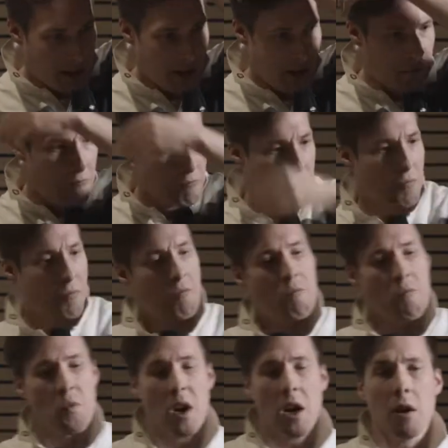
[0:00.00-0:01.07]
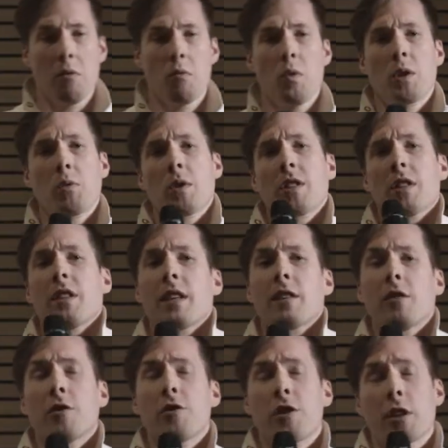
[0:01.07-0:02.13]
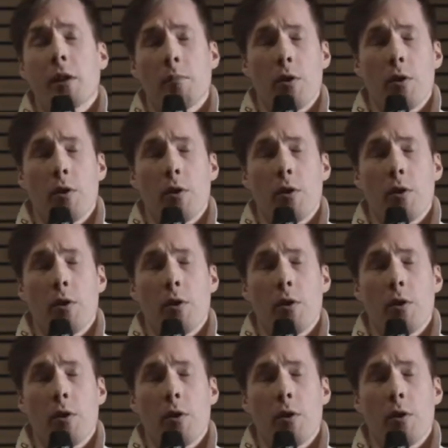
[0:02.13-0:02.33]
and what was the technological